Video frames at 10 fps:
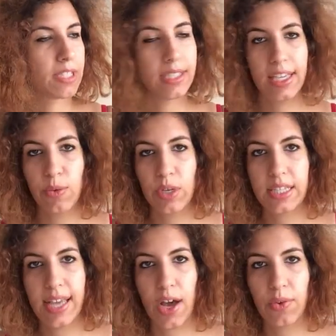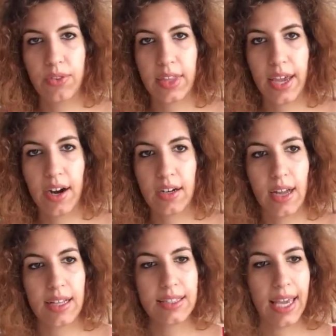seeing what's out there,
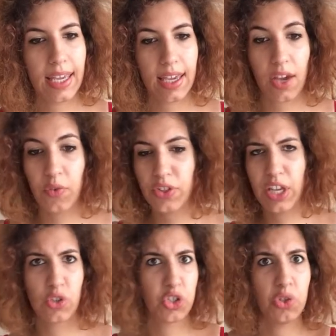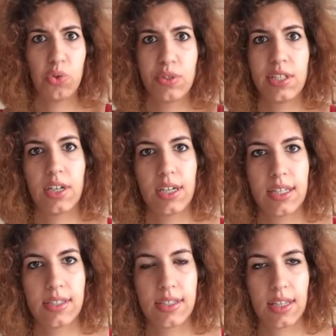not taking everything too
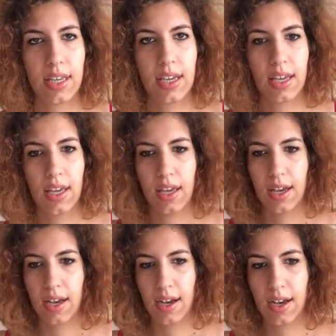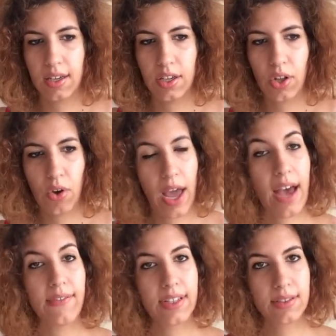seriously,
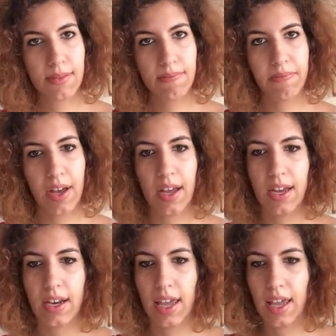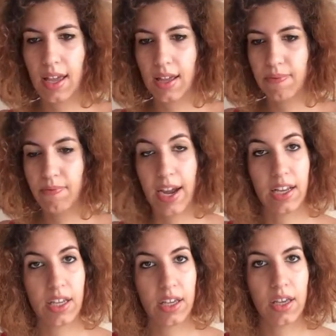having some fun and
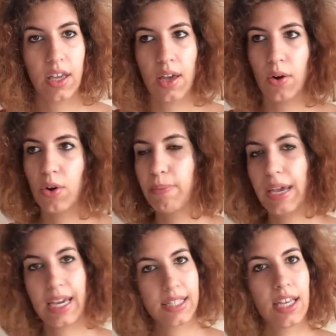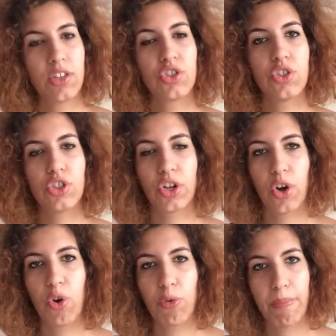finding or paying attention to your
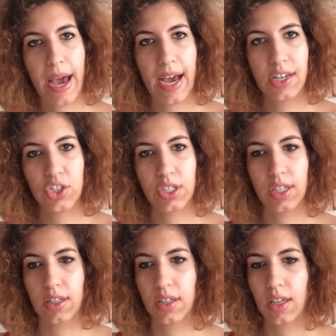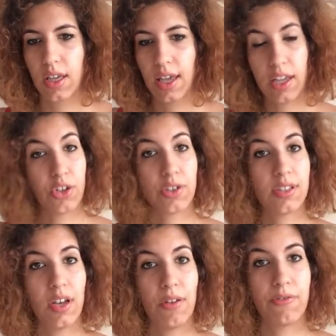own passion in
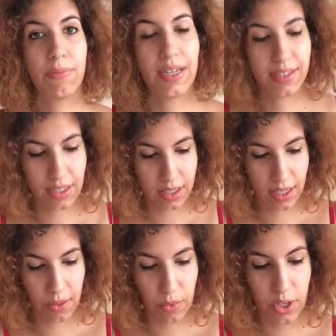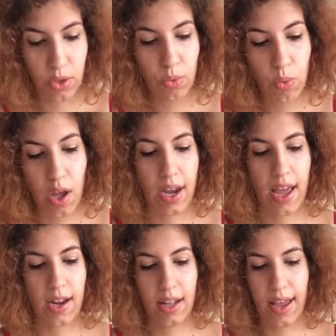yourself, basically, what you want
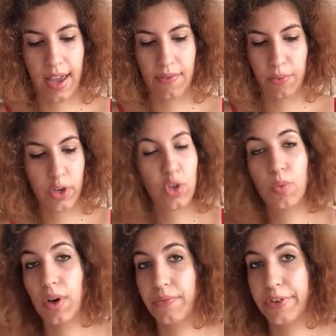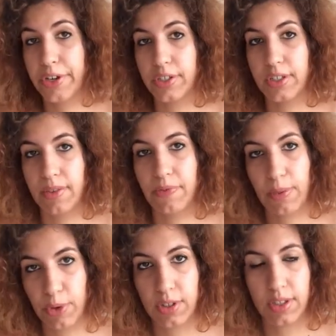out of life, what you want
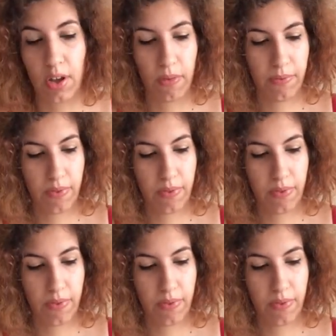from yourself.